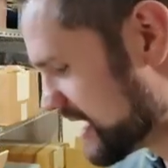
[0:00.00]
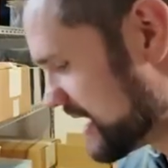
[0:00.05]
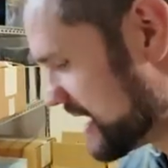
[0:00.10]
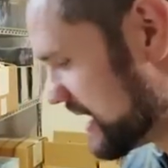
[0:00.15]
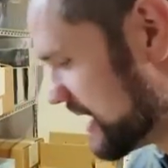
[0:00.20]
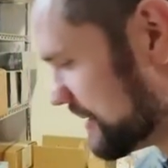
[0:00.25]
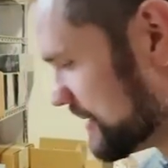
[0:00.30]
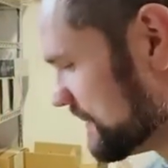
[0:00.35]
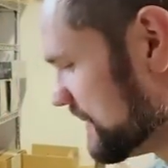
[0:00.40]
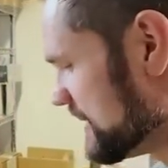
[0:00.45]

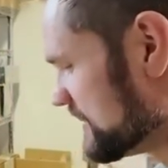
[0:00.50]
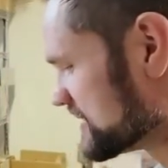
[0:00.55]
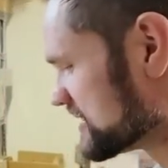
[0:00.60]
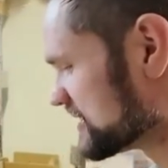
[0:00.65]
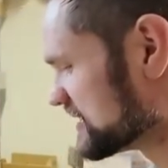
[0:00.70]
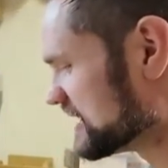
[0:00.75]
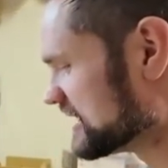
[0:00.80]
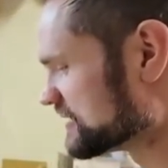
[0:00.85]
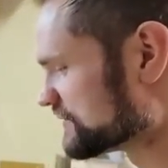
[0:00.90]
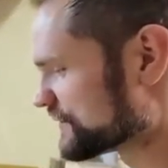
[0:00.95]
But maybe it's
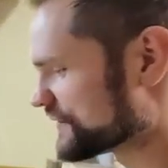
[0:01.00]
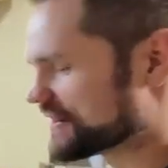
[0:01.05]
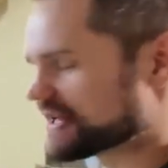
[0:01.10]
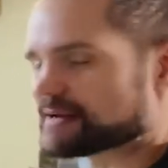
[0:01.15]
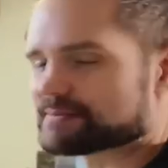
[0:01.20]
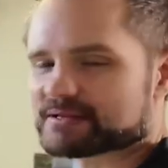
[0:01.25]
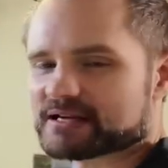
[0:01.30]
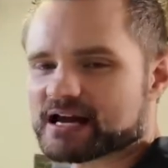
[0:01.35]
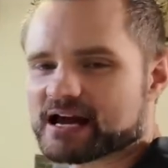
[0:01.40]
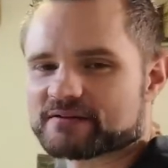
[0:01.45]
just easy for
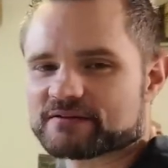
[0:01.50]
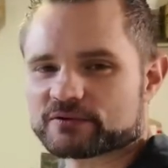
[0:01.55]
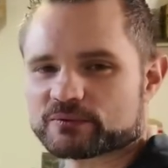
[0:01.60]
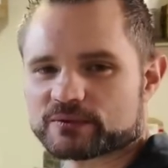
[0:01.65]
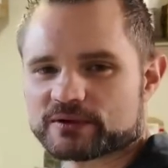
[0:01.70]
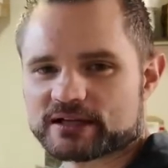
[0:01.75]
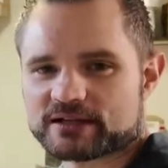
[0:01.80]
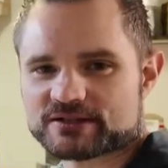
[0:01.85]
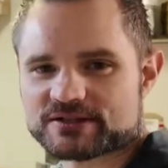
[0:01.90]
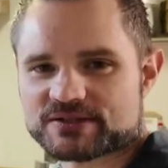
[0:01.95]
them to have
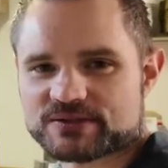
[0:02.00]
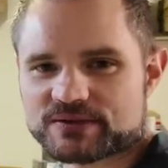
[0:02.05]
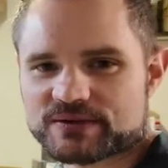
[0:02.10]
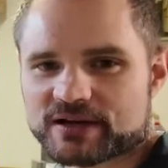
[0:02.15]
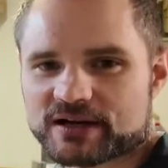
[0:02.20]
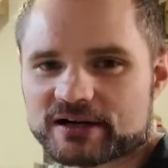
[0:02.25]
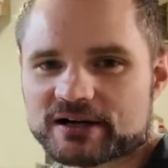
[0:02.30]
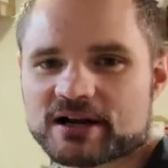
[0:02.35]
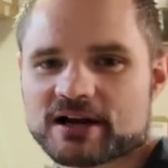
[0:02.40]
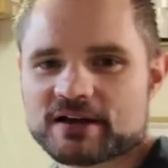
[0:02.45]
everyone else do
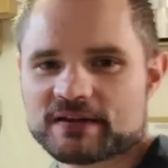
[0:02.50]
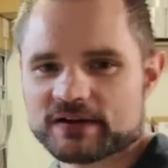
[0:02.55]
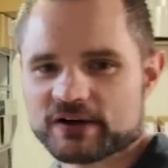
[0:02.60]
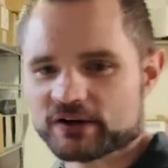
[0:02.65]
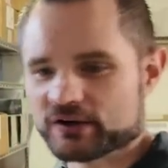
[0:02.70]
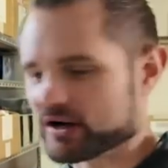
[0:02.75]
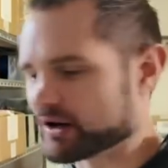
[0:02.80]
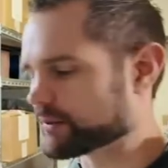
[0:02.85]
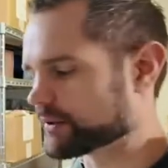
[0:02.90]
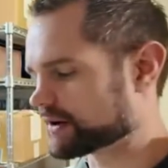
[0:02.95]
their
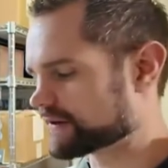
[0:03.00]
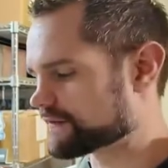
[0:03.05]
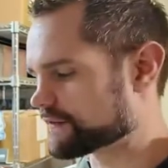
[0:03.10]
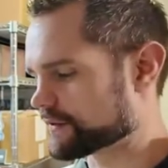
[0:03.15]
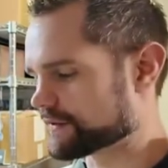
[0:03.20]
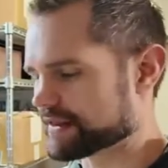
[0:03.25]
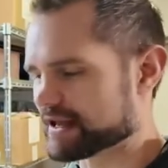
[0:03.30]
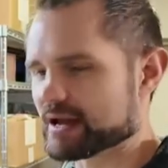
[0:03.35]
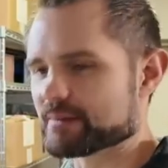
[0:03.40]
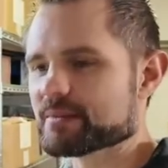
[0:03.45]
grunt work
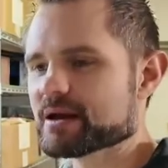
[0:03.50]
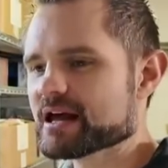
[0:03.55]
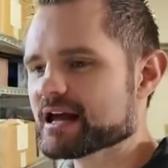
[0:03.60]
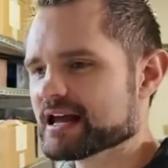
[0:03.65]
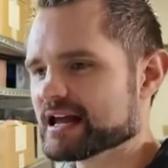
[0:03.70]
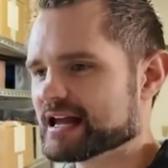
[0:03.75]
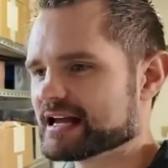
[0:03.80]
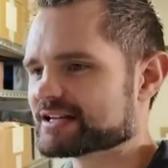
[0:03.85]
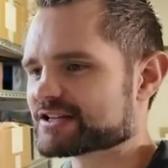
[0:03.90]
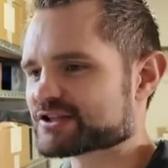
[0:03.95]
for them
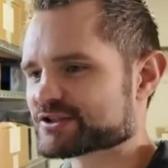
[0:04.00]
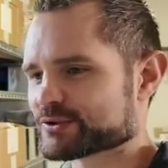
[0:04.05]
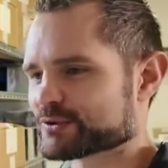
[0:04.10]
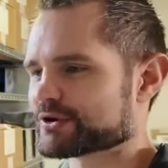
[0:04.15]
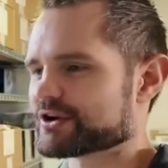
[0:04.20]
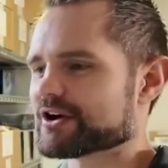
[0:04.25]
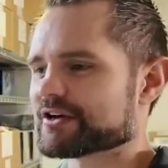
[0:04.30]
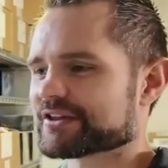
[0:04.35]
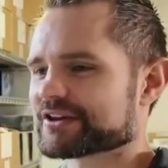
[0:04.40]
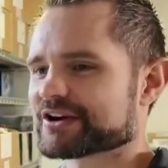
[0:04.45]
and
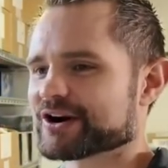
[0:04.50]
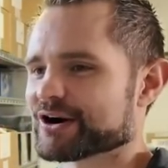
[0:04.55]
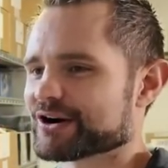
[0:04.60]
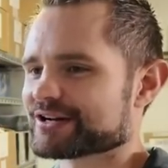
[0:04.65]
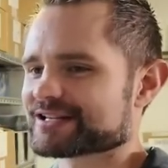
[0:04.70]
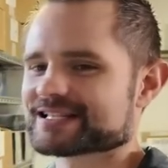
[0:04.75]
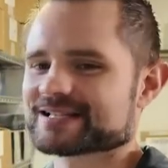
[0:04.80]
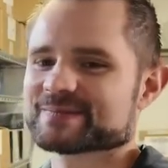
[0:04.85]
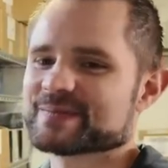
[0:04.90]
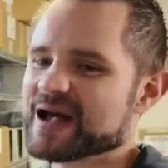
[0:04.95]
sort all the
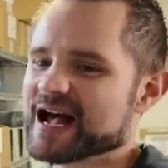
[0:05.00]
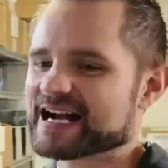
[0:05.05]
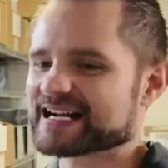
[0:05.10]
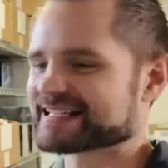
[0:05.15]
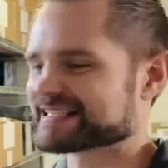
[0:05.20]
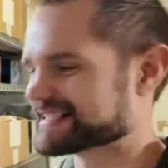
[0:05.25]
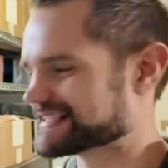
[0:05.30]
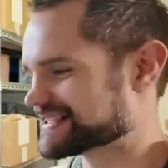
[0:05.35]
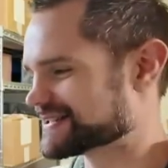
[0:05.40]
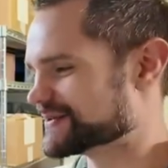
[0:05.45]
cards and
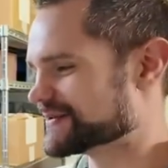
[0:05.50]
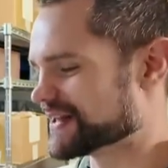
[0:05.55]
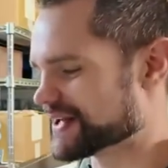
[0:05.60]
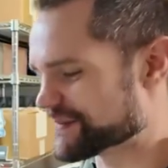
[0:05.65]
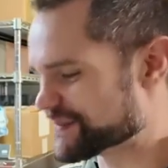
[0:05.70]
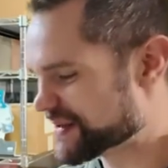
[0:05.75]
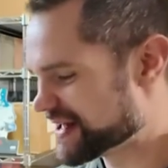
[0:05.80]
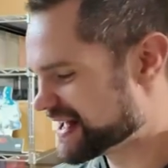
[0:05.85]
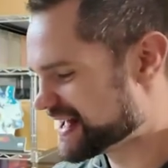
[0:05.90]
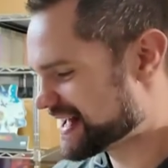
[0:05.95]
package it to
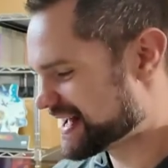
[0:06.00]
them.